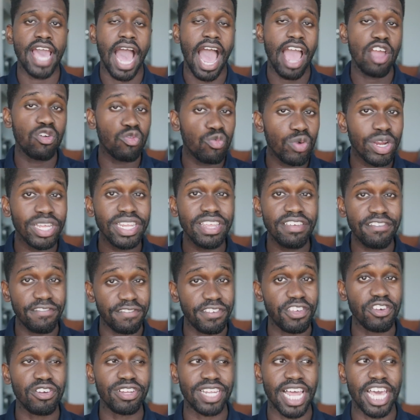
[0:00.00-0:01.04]
I really
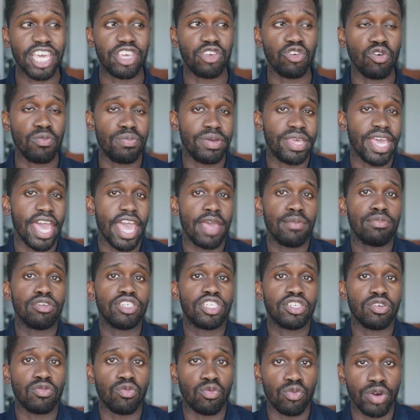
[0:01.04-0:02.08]
feel like you'll be able
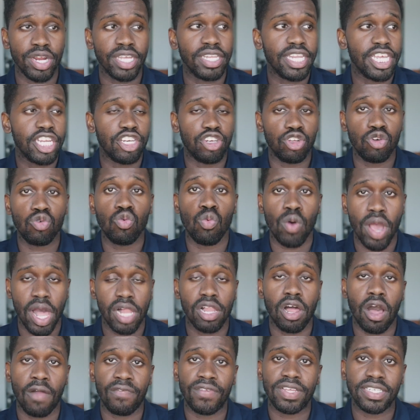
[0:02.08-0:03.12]
to really do
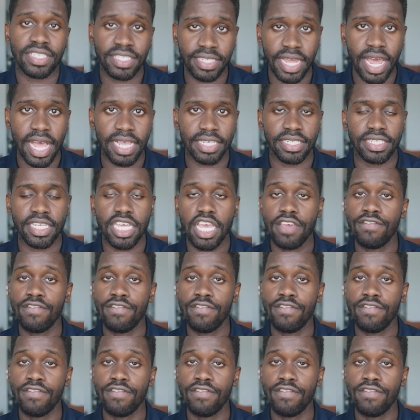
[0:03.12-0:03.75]
well on this test.